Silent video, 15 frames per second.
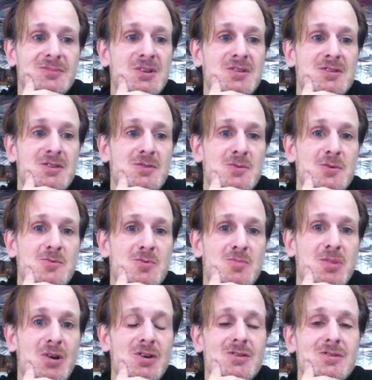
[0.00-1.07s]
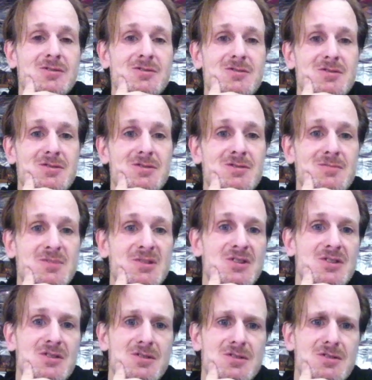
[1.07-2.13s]
I thought we were partners,
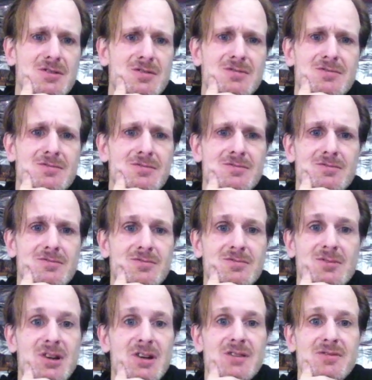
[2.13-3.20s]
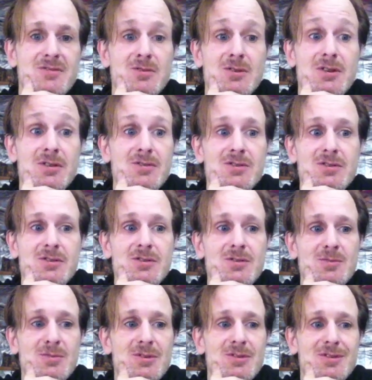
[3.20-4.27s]
business and life, whatever, you
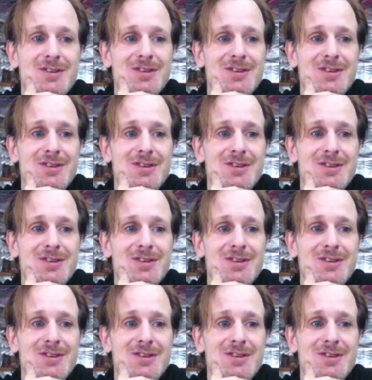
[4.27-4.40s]
know. But